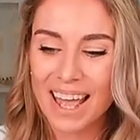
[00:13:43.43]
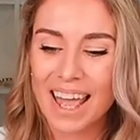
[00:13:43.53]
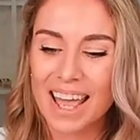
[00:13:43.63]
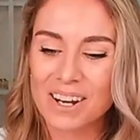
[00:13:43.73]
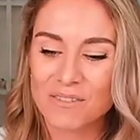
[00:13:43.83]

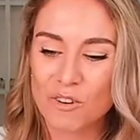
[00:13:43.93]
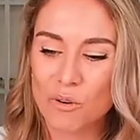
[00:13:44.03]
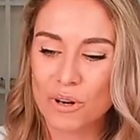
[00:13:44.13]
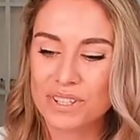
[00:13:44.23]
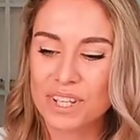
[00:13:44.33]
And of
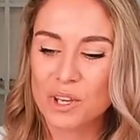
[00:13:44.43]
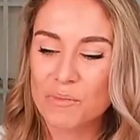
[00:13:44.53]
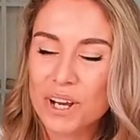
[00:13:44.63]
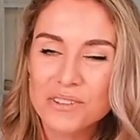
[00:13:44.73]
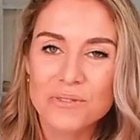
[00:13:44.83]
course,
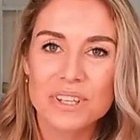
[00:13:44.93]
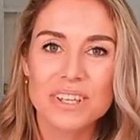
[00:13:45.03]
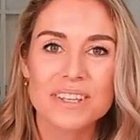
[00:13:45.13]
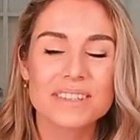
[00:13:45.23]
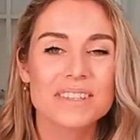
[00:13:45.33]
pairs really
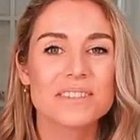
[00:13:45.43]
easily,